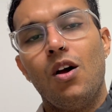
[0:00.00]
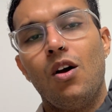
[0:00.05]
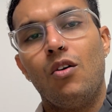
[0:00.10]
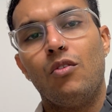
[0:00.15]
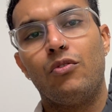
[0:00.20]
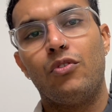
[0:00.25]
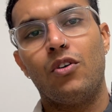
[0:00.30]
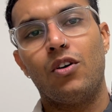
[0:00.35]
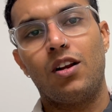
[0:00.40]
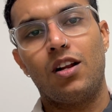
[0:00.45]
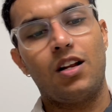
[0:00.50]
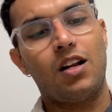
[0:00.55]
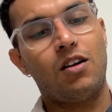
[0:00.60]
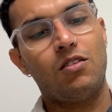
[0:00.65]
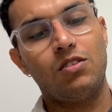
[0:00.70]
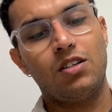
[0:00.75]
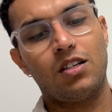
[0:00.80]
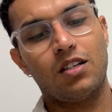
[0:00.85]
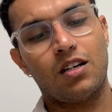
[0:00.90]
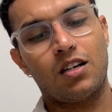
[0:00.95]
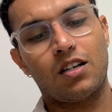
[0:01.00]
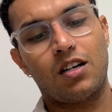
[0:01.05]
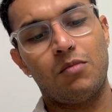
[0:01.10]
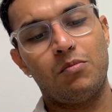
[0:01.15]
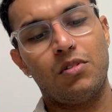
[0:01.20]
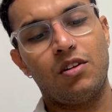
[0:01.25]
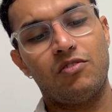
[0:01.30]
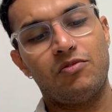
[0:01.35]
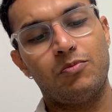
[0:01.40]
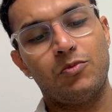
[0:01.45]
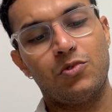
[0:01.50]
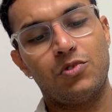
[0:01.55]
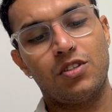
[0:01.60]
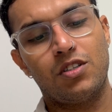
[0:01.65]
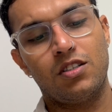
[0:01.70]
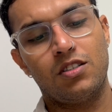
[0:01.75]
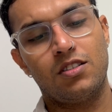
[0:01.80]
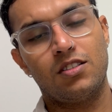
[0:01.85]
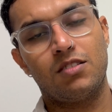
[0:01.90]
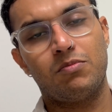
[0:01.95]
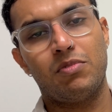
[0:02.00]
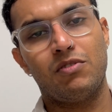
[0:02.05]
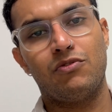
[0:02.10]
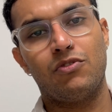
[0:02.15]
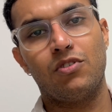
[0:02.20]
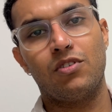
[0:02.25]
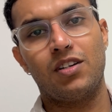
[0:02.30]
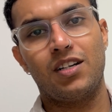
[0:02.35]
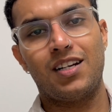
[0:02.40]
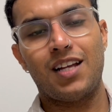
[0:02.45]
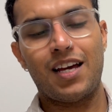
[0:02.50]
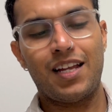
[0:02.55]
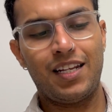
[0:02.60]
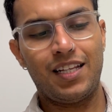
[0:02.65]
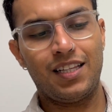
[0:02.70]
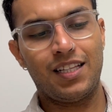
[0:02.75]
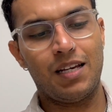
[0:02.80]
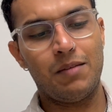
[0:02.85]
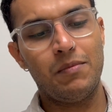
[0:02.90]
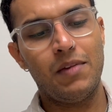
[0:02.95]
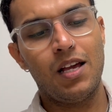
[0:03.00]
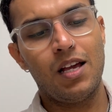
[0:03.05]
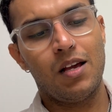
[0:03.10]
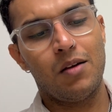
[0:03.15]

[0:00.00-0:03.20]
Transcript: for around a couple of more years before retiring them.